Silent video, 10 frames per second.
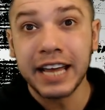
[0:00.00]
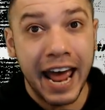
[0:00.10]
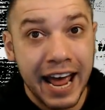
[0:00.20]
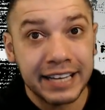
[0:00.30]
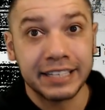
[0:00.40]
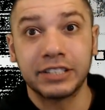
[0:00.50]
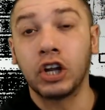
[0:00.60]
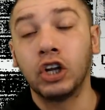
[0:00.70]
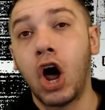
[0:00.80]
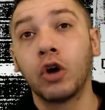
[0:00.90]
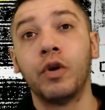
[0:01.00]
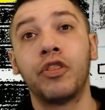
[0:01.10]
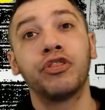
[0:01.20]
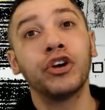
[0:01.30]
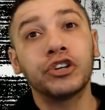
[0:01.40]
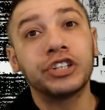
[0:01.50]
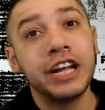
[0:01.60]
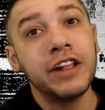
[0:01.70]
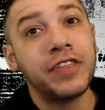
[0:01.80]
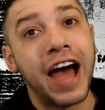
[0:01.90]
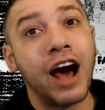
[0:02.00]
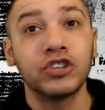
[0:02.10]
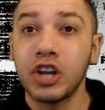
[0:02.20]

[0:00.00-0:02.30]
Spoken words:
assets along with 13,000